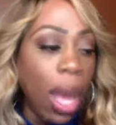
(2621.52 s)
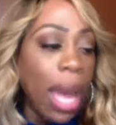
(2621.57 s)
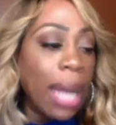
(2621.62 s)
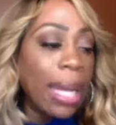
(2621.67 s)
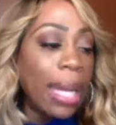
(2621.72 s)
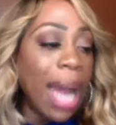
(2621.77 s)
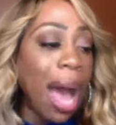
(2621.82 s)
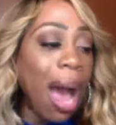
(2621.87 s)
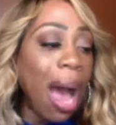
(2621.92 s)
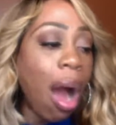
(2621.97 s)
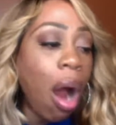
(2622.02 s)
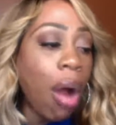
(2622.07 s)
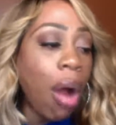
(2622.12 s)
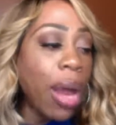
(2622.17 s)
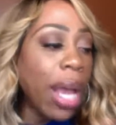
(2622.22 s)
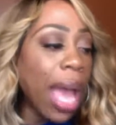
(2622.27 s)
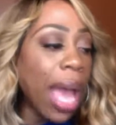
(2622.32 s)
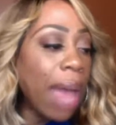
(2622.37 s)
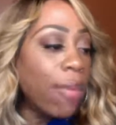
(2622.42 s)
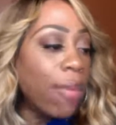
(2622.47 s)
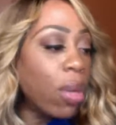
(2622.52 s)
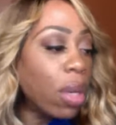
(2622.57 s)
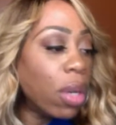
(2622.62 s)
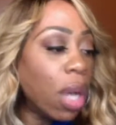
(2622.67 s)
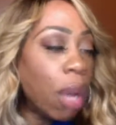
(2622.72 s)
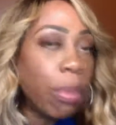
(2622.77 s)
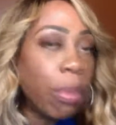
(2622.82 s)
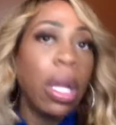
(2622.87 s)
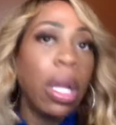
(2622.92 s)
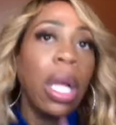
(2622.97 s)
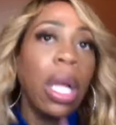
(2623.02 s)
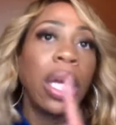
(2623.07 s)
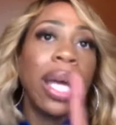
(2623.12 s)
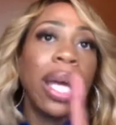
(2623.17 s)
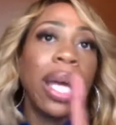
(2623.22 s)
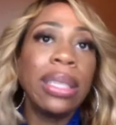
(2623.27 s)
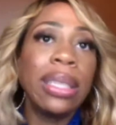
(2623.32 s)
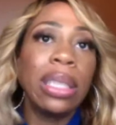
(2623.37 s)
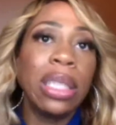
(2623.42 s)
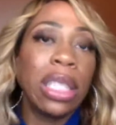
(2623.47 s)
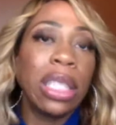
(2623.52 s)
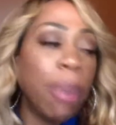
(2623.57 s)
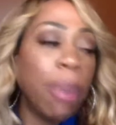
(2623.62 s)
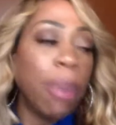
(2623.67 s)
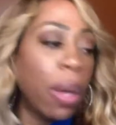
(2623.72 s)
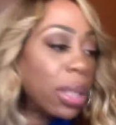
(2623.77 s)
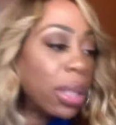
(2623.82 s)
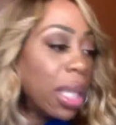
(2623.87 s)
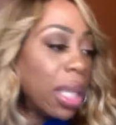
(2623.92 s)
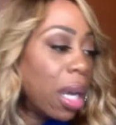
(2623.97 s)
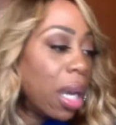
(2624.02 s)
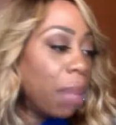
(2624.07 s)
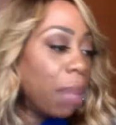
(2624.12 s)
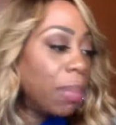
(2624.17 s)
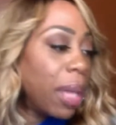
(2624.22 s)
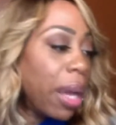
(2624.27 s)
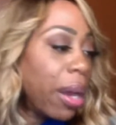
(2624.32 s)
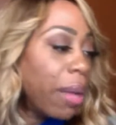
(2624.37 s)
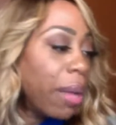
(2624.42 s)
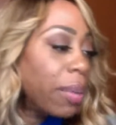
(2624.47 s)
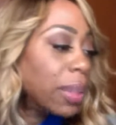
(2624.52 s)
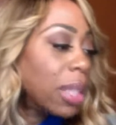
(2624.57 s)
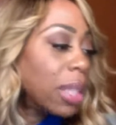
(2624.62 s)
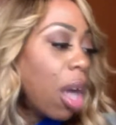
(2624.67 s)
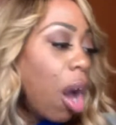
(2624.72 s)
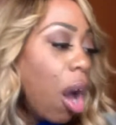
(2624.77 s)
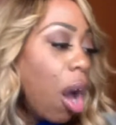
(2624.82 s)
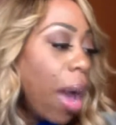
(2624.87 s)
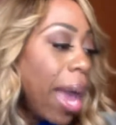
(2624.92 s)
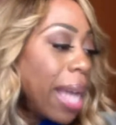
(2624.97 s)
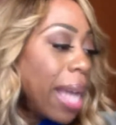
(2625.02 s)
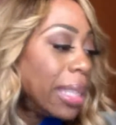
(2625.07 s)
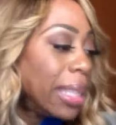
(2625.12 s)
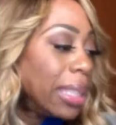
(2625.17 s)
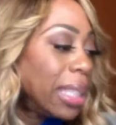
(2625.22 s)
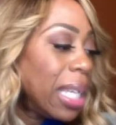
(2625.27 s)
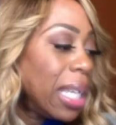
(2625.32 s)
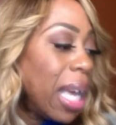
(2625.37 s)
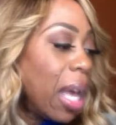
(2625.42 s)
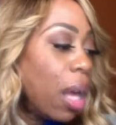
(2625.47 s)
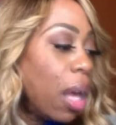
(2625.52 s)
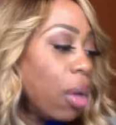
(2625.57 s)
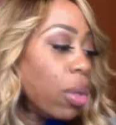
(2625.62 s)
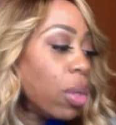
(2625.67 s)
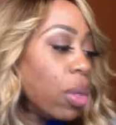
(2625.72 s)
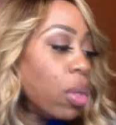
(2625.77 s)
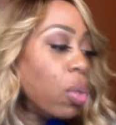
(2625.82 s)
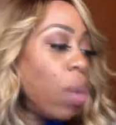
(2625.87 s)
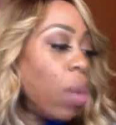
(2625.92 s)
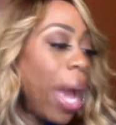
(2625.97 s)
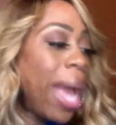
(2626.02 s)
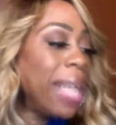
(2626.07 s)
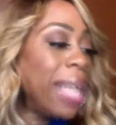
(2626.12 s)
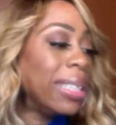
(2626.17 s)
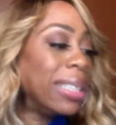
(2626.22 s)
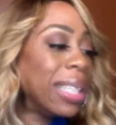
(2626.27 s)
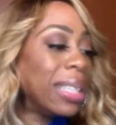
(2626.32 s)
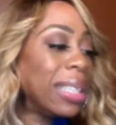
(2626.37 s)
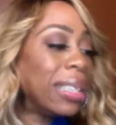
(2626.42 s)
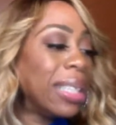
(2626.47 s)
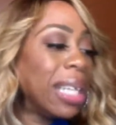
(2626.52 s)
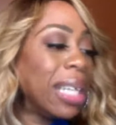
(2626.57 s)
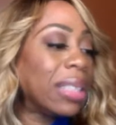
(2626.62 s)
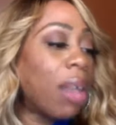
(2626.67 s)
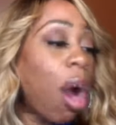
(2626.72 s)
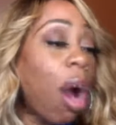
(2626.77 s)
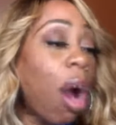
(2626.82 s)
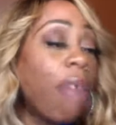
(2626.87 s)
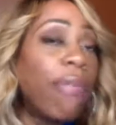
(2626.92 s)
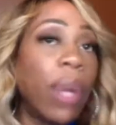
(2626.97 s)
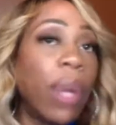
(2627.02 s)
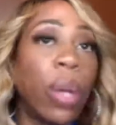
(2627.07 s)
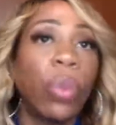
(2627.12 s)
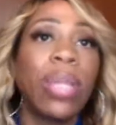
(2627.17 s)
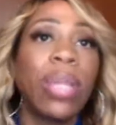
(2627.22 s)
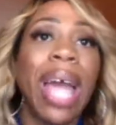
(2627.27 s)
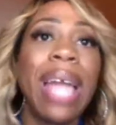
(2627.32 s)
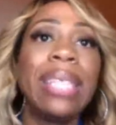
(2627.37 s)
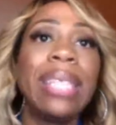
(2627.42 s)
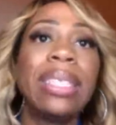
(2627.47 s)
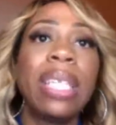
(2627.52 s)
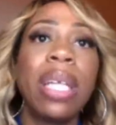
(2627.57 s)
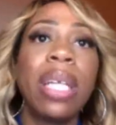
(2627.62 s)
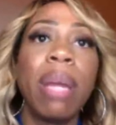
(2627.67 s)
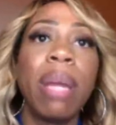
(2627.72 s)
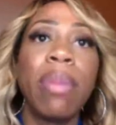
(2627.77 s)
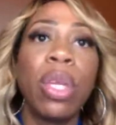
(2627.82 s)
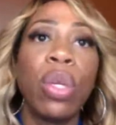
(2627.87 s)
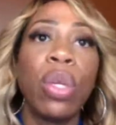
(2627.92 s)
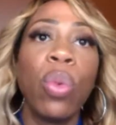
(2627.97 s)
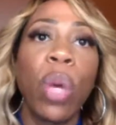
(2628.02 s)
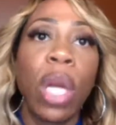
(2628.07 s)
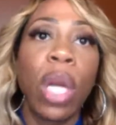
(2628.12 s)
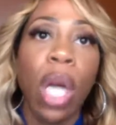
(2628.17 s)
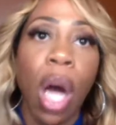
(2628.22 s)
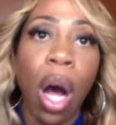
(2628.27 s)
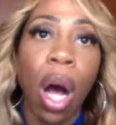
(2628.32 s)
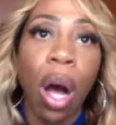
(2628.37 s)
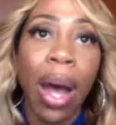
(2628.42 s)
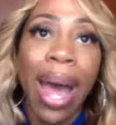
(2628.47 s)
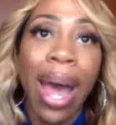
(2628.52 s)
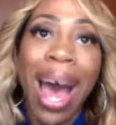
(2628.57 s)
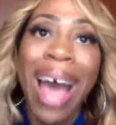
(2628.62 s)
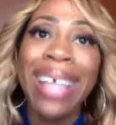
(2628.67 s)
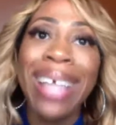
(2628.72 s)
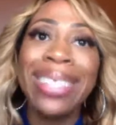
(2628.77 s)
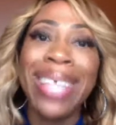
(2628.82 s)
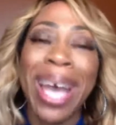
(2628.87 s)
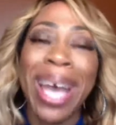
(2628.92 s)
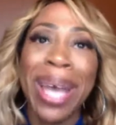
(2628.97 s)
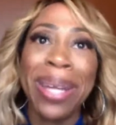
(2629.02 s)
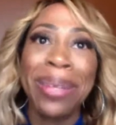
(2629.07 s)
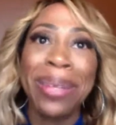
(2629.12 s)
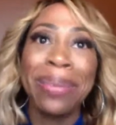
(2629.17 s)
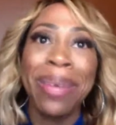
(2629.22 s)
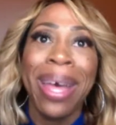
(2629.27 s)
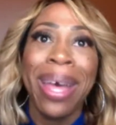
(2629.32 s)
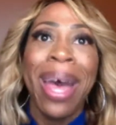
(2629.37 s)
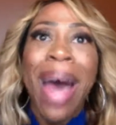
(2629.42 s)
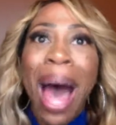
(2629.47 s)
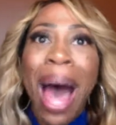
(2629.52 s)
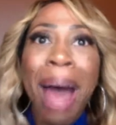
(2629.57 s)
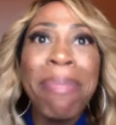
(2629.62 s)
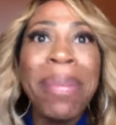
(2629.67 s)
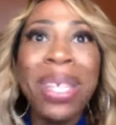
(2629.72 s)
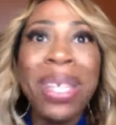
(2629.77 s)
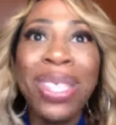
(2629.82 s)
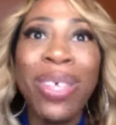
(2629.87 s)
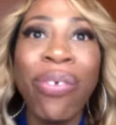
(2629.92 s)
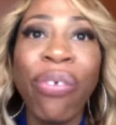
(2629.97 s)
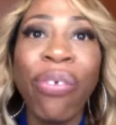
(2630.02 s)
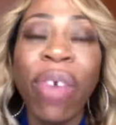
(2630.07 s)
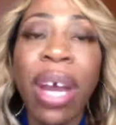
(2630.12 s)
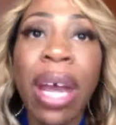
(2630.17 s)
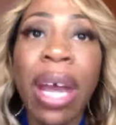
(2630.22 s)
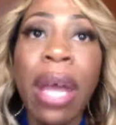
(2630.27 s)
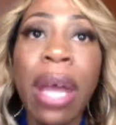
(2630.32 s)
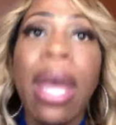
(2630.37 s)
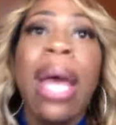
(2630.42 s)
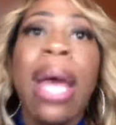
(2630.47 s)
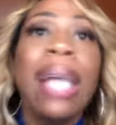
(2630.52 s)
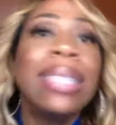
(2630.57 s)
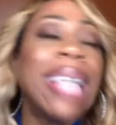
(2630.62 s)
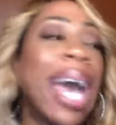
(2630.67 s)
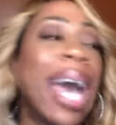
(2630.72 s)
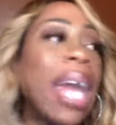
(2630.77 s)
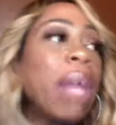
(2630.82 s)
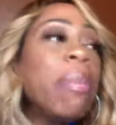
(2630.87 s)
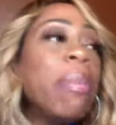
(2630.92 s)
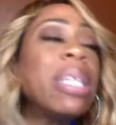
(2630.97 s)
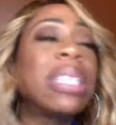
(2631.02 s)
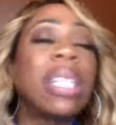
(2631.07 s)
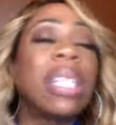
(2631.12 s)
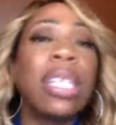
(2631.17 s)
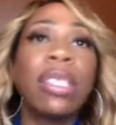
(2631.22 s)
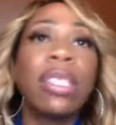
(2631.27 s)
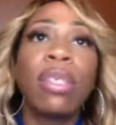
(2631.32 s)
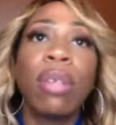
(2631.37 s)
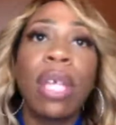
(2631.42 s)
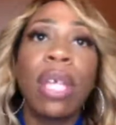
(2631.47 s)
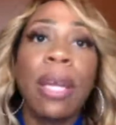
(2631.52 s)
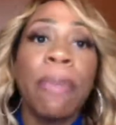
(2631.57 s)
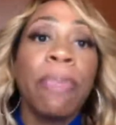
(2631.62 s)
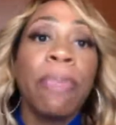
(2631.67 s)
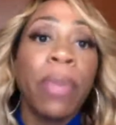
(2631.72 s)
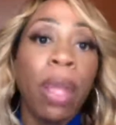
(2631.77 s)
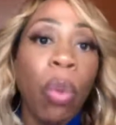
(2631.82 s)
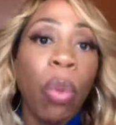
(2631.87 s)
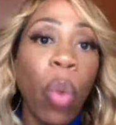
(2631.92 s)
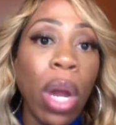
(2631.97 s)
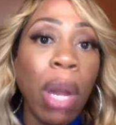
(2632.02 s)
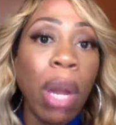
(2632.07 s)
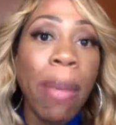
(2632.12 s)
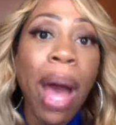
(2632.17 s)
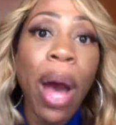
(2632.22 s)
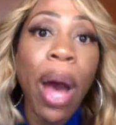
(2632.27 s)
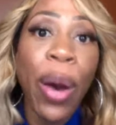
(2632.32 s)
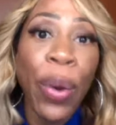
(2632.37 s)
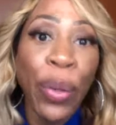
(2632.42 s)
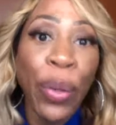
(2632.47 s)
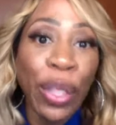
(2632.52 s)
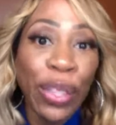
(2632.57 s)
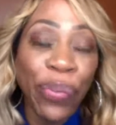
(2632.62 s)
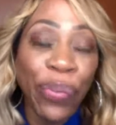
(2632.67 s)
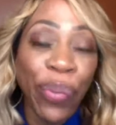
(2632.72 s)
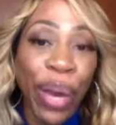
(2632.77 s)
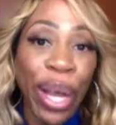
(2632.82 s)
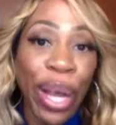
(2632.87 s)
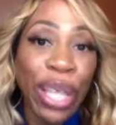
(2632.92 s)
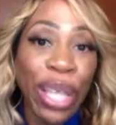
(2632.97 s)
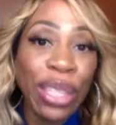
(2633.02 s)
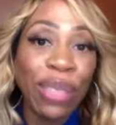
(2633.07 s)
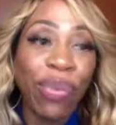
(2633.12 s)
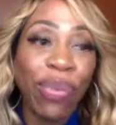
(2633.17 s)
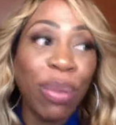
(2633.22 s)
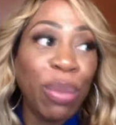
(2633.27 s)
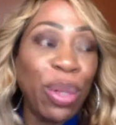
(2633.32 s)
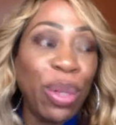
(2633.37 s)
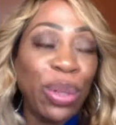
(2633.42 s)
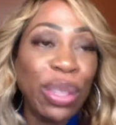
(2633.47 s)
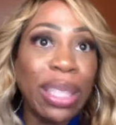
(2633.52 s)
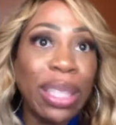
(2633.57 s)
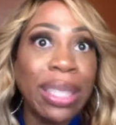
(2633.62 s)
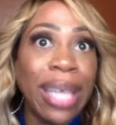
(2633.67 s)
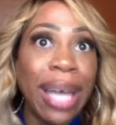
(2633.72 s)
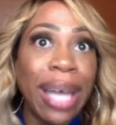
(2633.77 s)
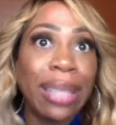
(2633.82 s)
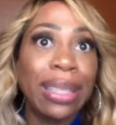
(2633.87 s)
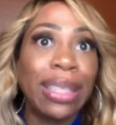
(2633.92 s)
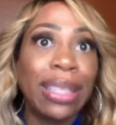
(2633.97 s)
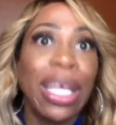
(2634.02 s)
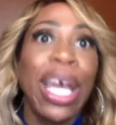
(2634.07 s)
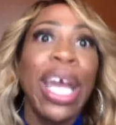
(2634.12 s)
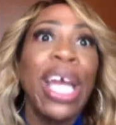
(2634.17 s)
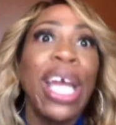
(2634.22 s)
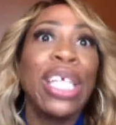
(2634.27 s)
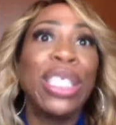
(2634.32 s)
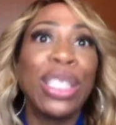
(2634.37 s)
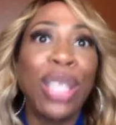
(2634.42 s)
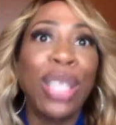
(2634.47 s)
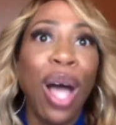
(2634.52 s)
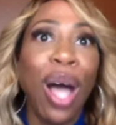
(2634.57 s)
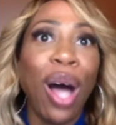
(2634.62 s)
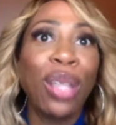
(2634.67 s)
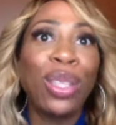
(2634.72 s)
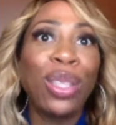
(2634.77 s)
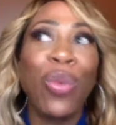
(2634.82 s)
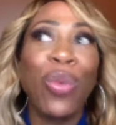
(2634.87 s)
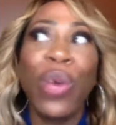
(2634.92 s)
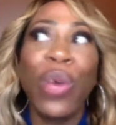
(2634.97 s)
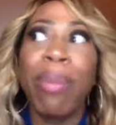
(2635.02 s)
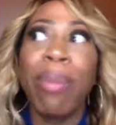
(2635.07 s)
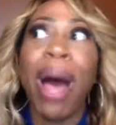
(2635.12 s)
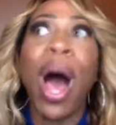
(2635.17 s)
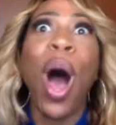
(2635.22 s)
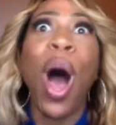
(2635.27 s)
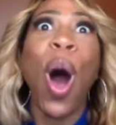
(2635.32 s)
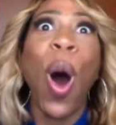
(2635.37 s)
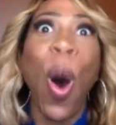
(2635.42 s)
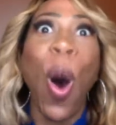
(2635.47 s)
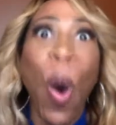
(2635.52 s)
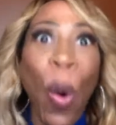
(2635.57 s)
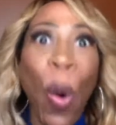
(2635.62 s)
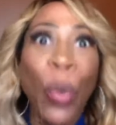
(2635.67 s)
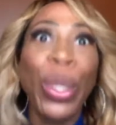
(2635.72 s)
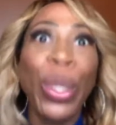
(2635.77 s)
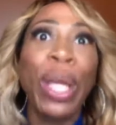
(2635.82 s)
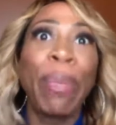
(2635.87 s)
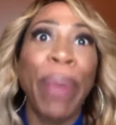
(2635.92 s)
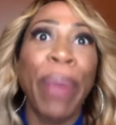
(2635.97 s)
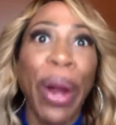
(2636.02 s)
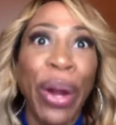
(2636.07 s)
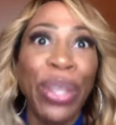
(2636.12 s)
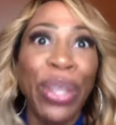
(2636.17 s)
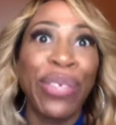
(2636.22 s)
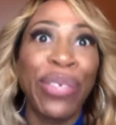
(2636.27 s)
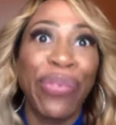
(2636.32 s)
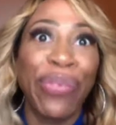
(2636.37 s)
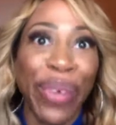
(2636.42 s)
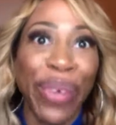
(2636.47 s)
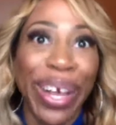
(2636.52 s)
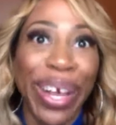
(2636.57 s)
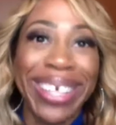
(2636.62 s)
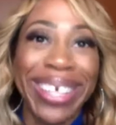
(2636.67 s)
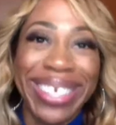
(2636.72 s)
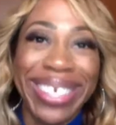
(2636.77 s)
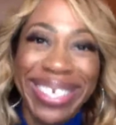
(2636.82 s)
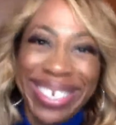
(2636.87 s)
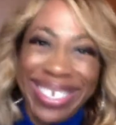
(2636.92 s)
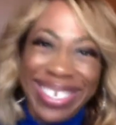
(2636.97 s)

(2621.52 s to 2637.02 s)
Now, I already gave you a number. Cousin just posted it up there. It was called ACLU 866-R-VOTE. That is the number you want to call. Hi, Tatum. I miss you, friend. Tatum is literally one of my oldest friends from Houston, Texas, and she's also one of my only Persian friends.